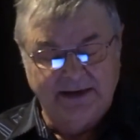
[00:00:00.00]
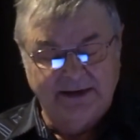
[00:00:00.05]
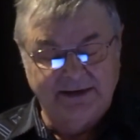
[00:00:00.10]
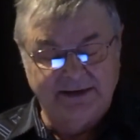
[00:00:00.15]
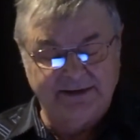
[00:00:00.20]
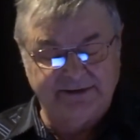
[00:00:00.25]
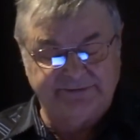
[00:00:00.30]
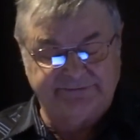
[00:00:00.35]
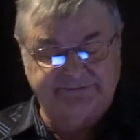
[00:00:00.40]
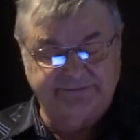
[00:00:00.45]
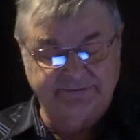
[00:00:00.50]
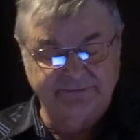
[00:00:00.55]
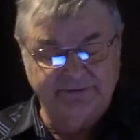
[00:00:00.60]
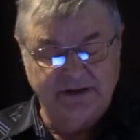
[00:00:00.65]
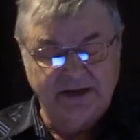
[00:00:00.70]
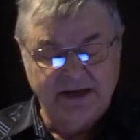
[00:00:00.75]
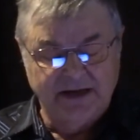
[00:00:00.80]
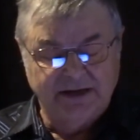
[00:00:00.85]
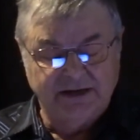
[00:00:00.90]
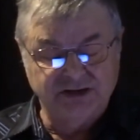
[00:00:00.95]
Listen,
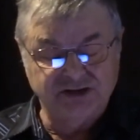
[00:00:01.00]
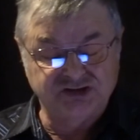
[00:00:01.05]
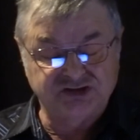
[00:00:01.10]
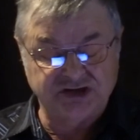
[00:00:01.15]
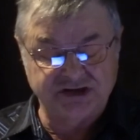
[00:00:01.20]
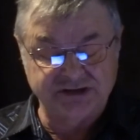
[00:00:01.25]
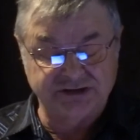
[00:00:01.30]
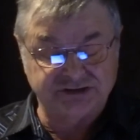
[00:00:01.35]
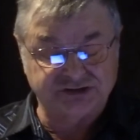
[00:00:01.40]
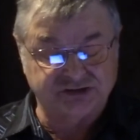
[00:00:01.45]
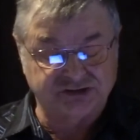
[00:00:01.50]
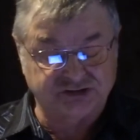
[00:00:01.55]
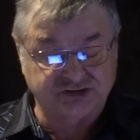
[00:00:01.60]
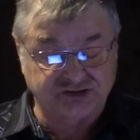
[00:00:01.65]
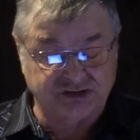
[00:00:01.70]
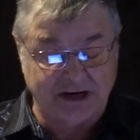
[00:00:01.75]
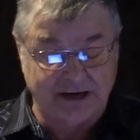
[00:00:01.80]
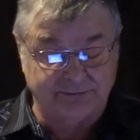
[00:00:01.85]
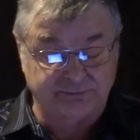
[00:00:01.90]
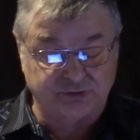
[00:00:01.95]
in Genesis
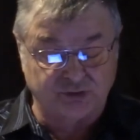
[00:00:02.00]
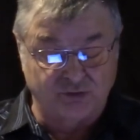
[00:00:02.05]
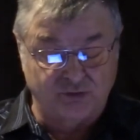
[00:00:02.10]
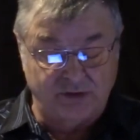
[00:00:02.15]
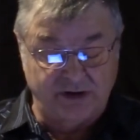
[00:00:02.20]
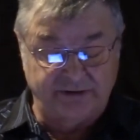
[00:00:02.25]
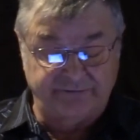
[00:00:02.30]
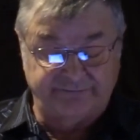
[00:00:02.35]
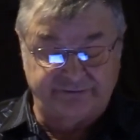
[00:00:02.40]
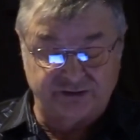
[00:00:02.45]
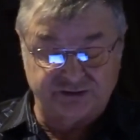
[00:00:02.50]
chapter 1,